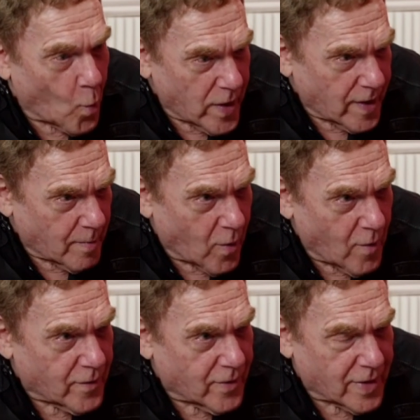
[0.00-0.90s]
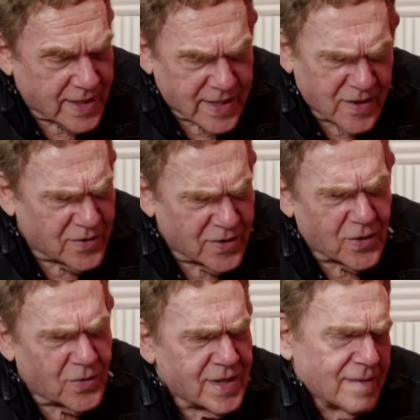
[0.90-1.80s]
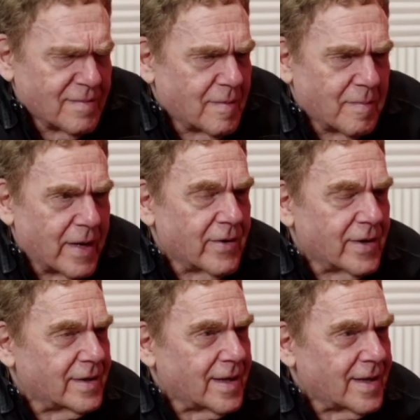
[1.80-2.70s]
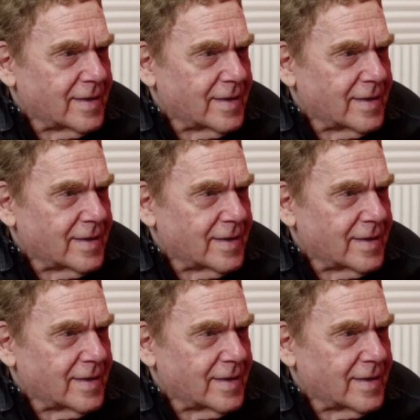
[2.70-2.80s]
win them over. And mm-hmm. Don't tell them I'm American.